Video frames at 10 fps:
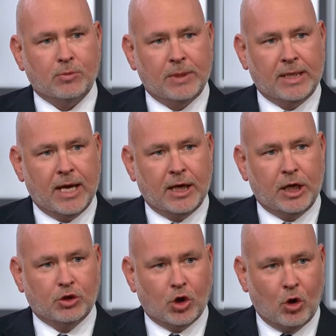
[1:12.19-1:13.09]
begin
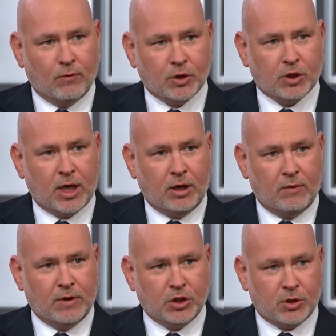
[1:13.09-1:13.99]
its oversight
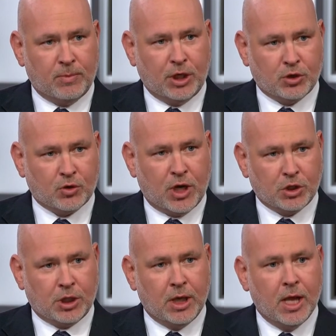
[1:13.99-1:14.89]
of this
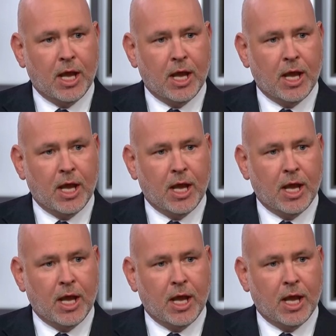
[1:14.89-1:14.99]
administration,